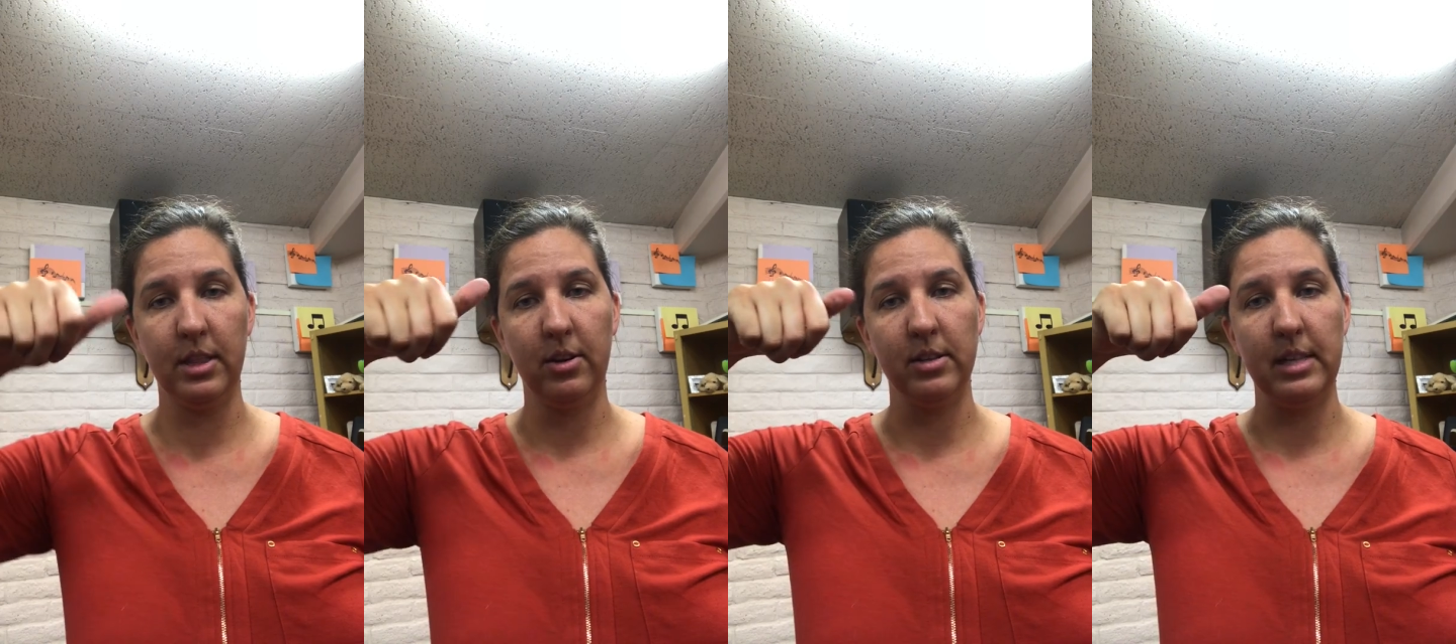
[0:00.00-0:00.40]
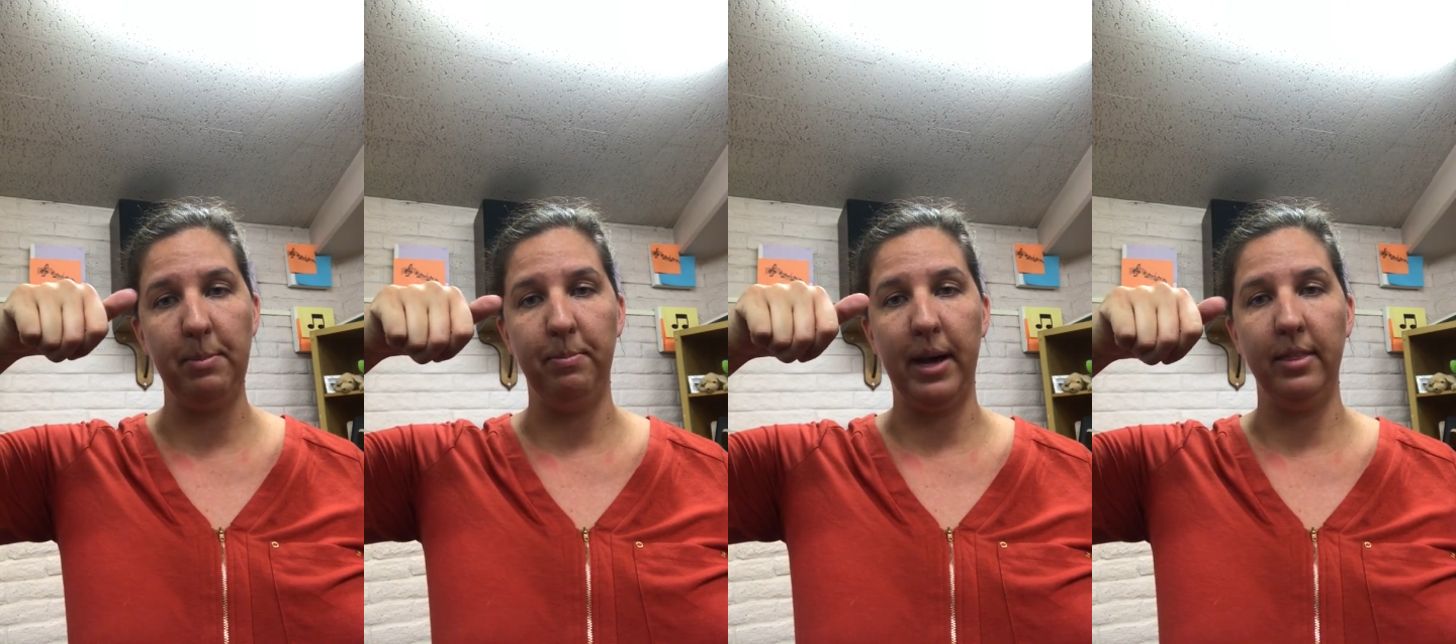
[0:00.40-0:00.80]
that there is
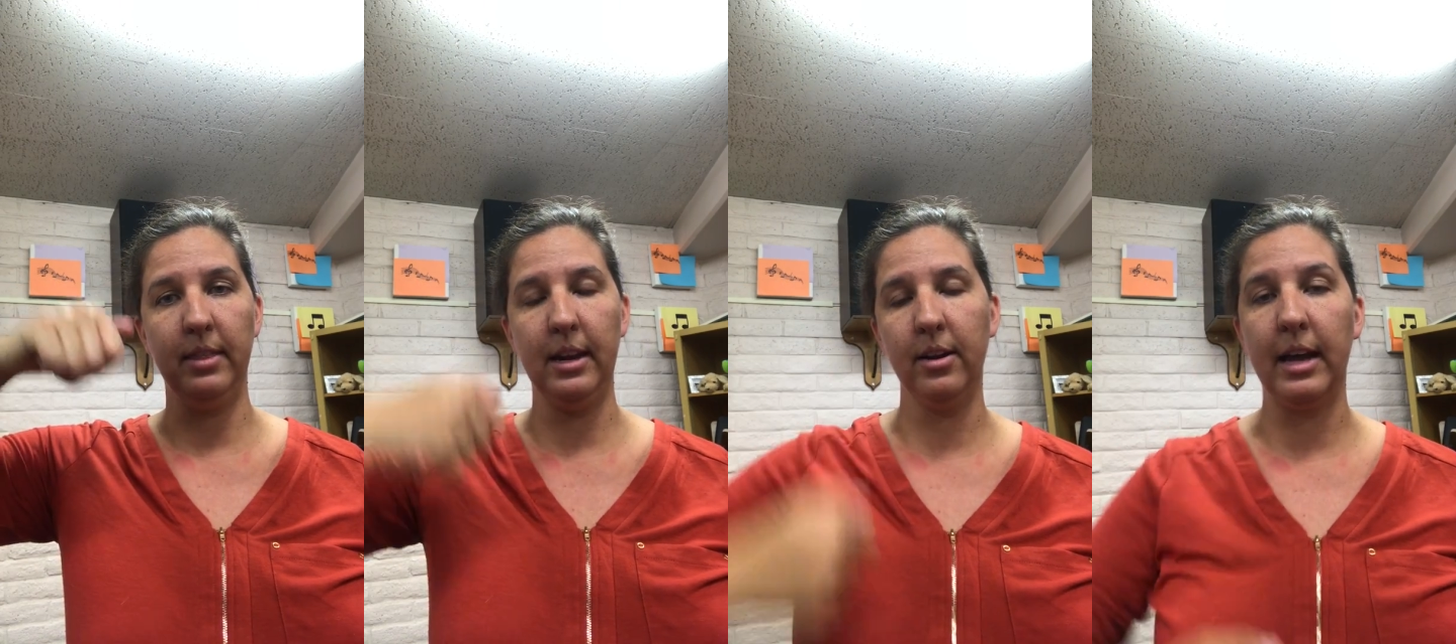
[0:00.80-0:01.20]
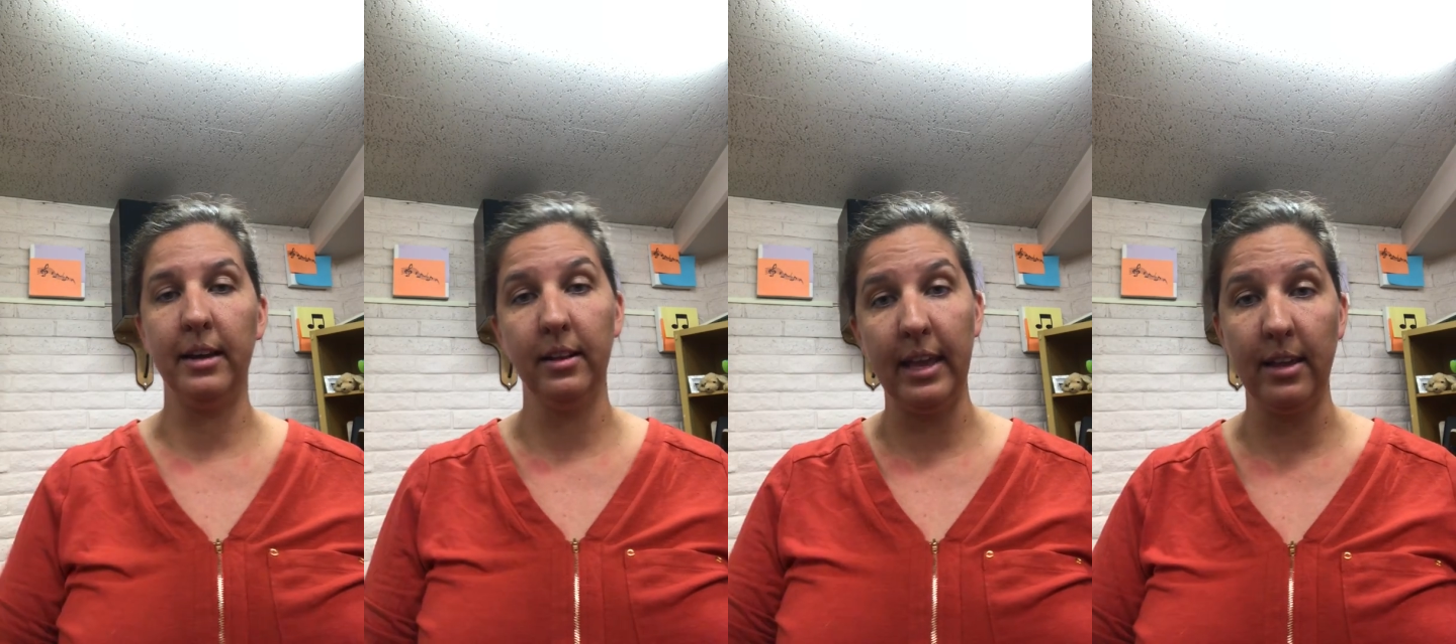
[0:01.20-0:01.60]
a button there,
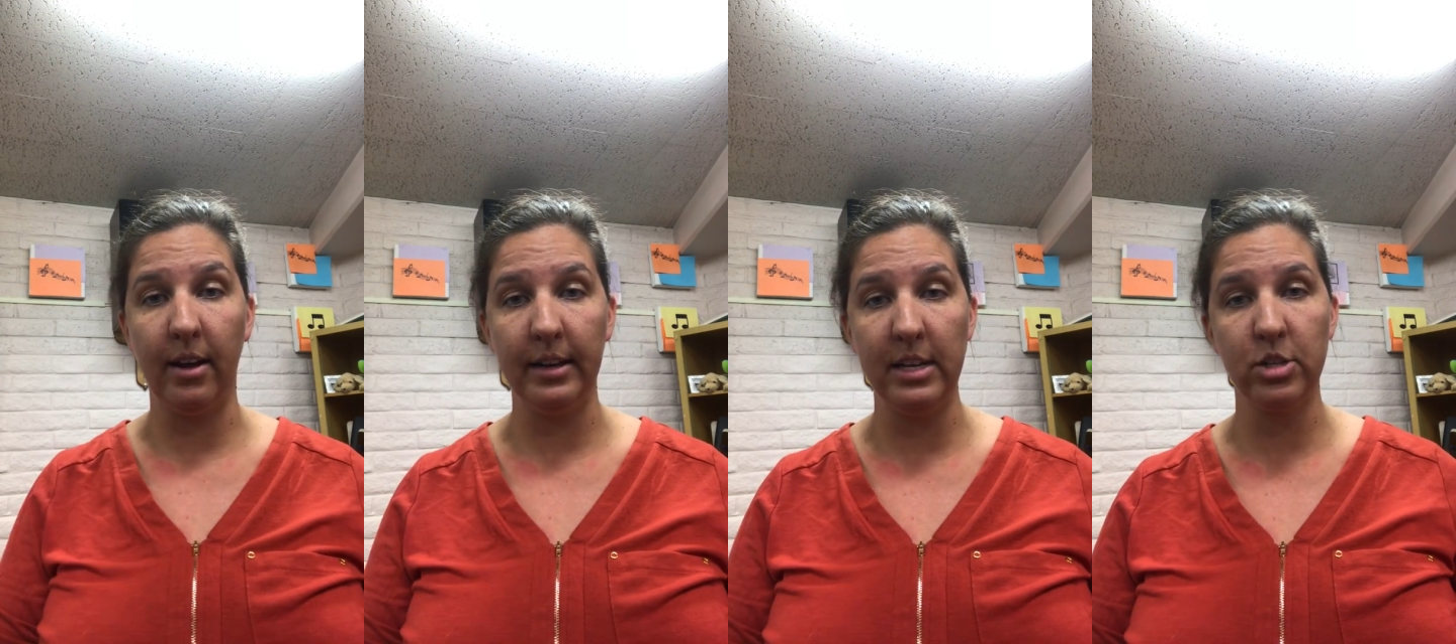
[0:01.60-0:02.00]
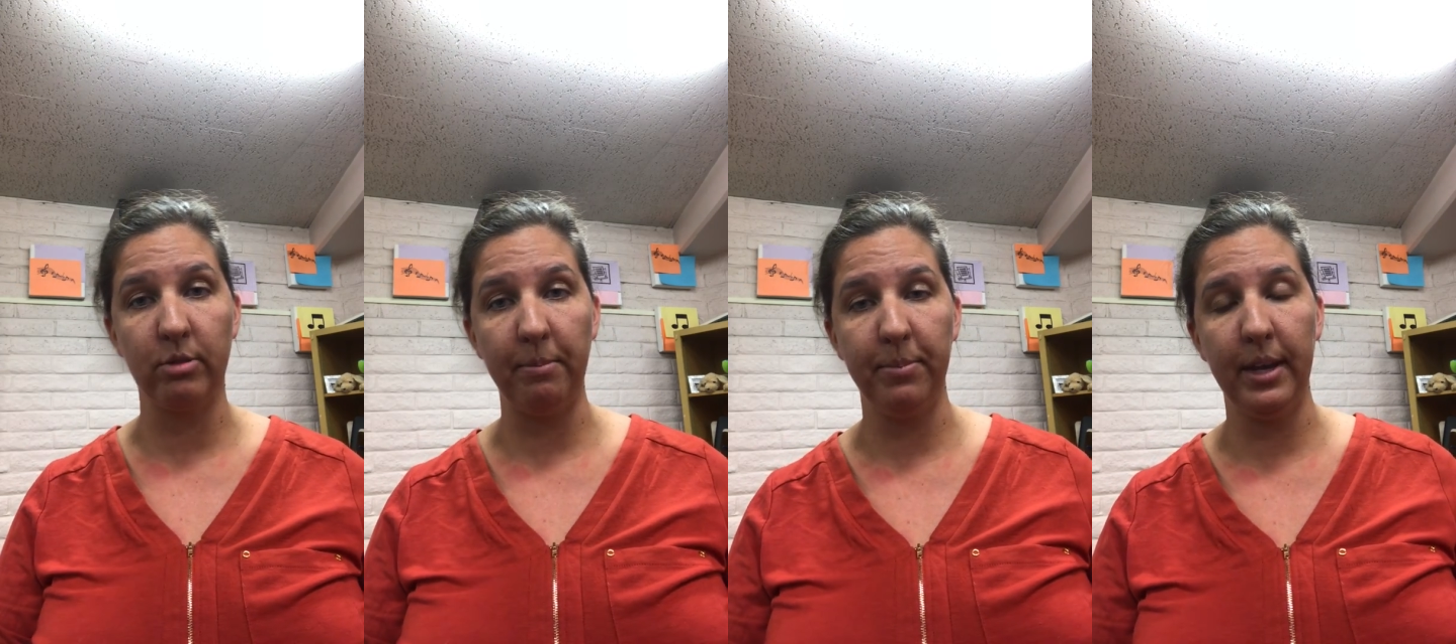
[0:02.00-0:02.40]
kind of like on a
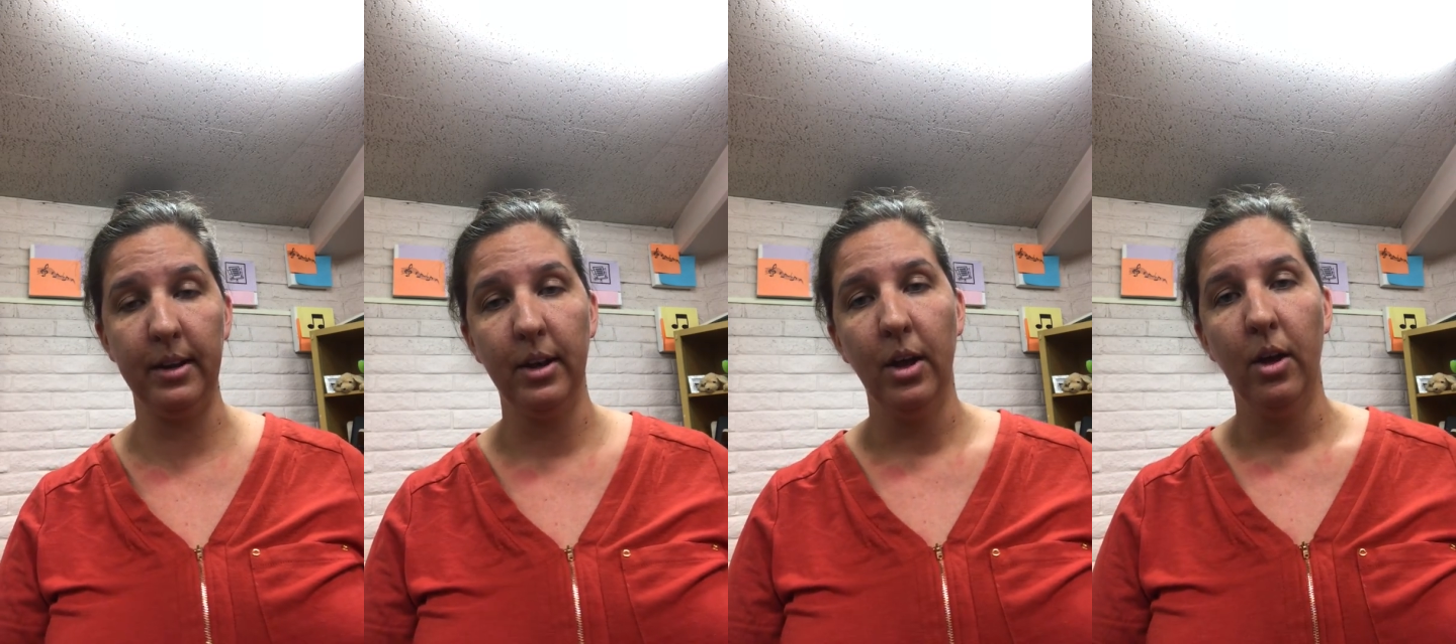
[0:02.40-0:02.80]
trumpet